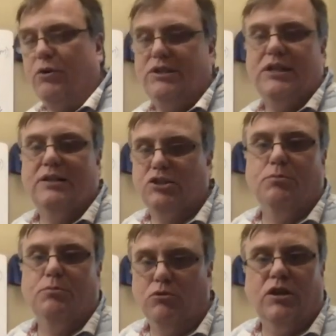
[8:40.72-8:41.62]
testable
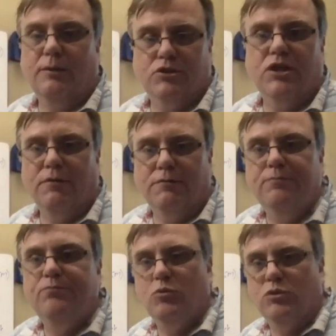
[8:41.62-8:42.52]
type stuff,
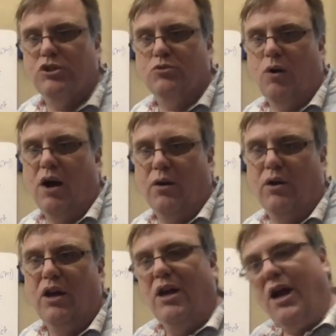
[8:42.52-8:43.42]
which is why
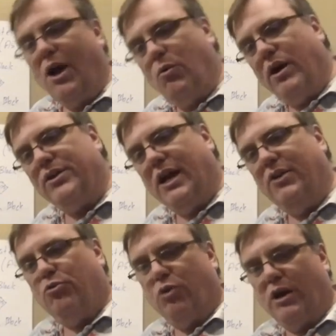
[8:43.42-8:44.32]
I wanted to kind of
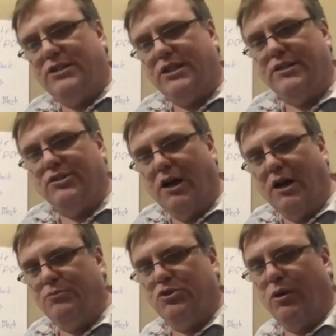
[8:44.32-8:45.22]
rush things up
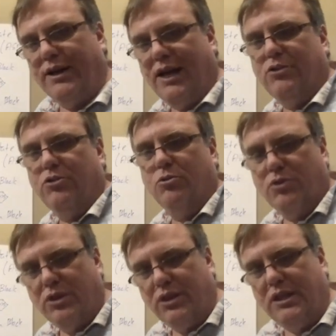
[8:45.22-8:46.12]
so I got through
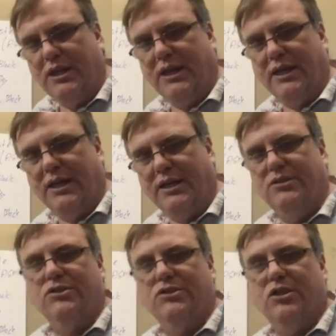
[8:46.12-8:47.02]
this
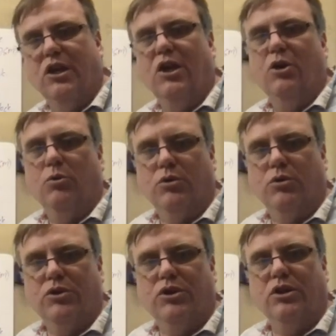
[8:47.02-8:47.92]
and
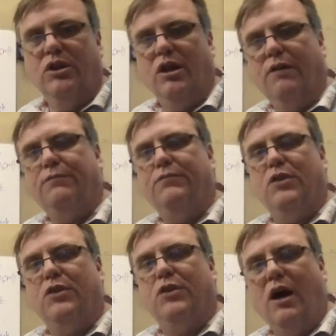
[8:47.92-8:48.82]

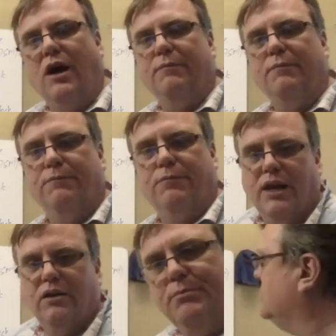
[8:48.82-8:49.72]
time for you to
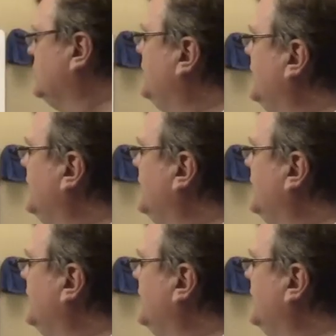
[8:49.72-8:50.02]
kind of